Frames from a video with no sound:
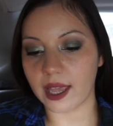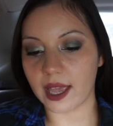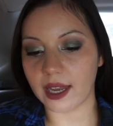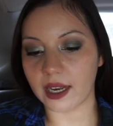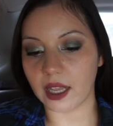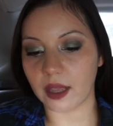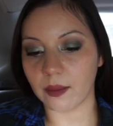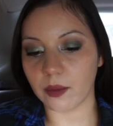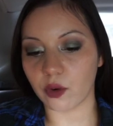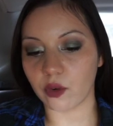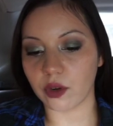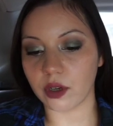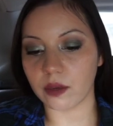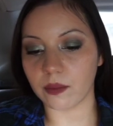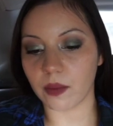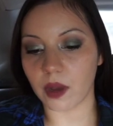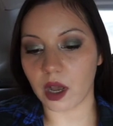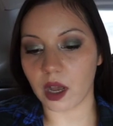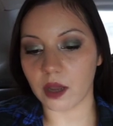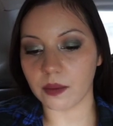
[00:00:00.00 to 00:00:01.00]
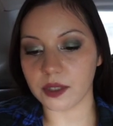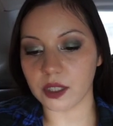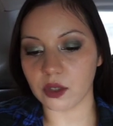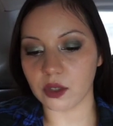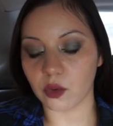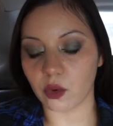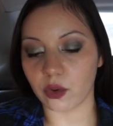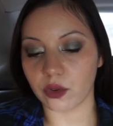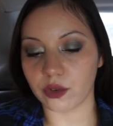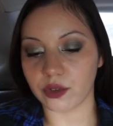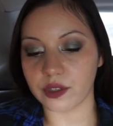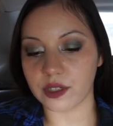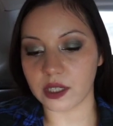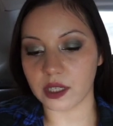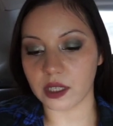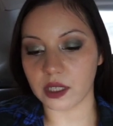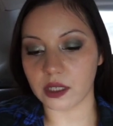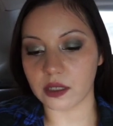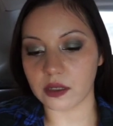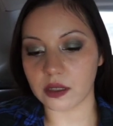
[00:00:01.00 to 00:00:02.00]
and immigrant mobs in northern
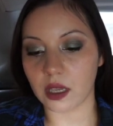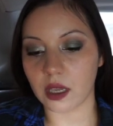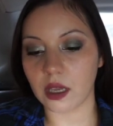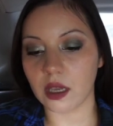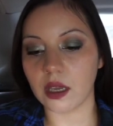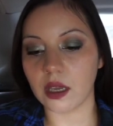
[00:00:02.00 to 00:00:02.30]
cities.